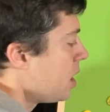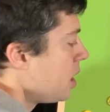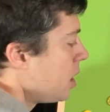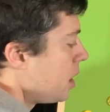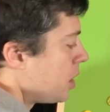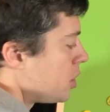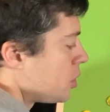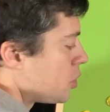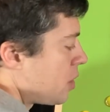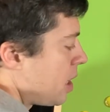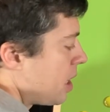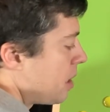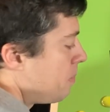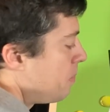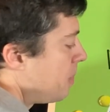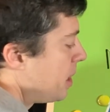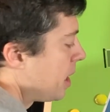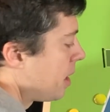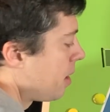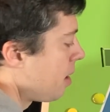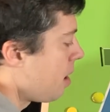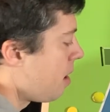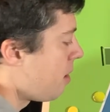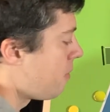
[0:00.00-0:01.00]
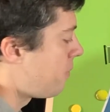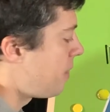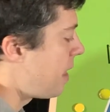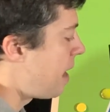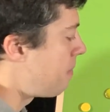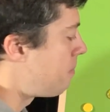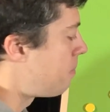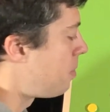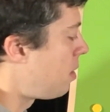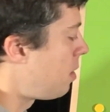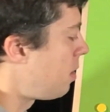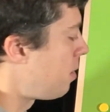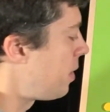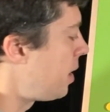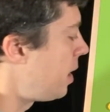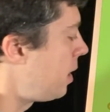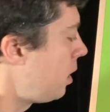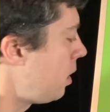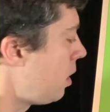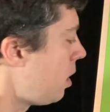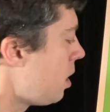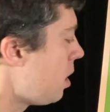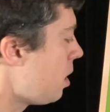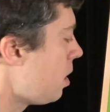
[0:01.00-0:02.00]
and try to pick off that ball that
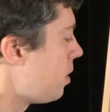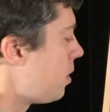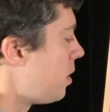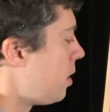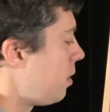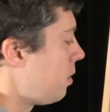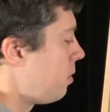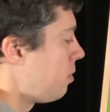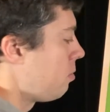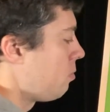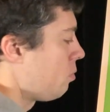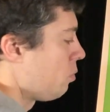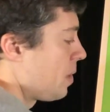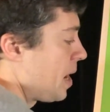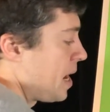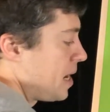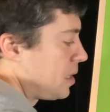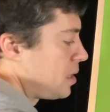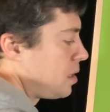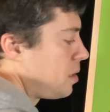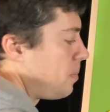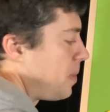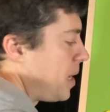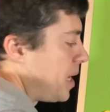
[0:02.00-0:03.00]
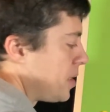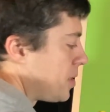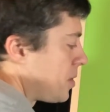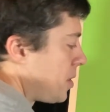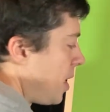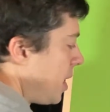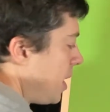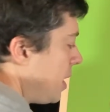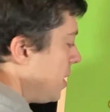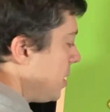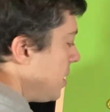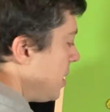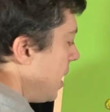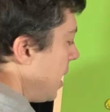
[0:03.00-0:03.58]
red at the baseline is